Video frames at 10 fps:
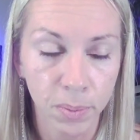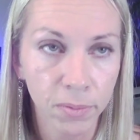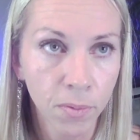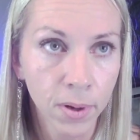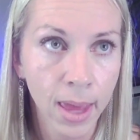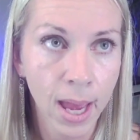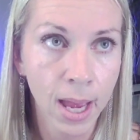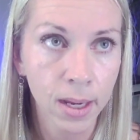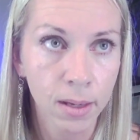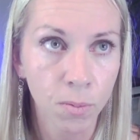Before
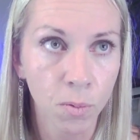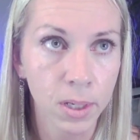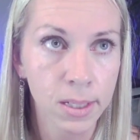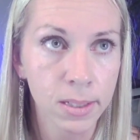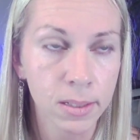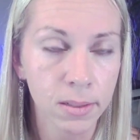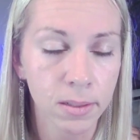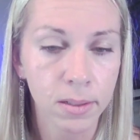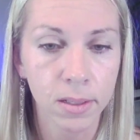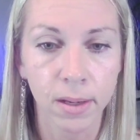that, it
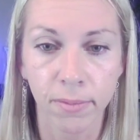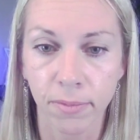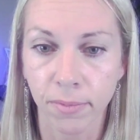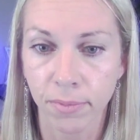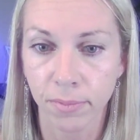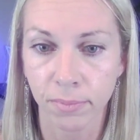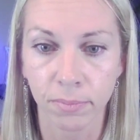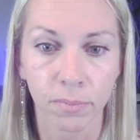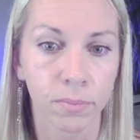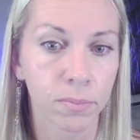was if
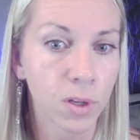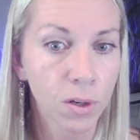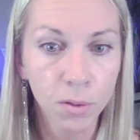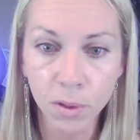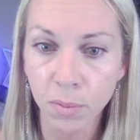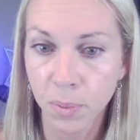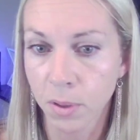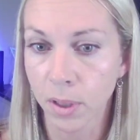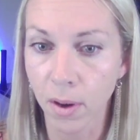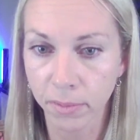you're a group,
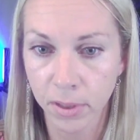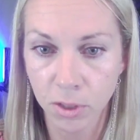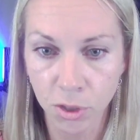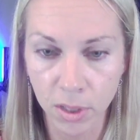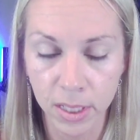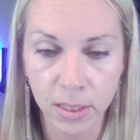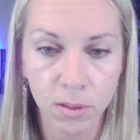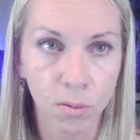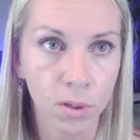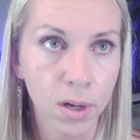you can offer
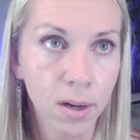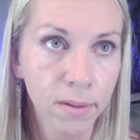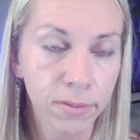insurance or not